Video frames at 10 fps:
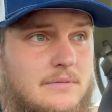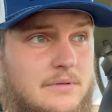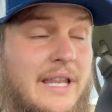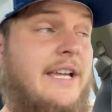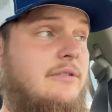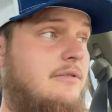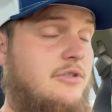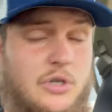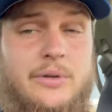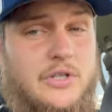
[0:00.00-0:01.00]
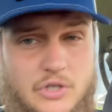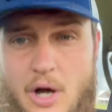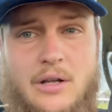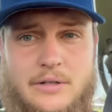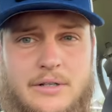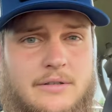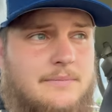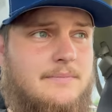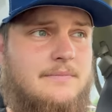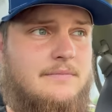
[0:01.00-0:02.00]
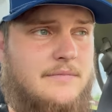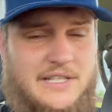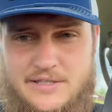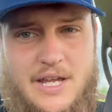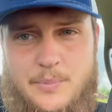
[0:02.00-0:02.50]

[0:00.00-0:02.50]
like to the dollar, the same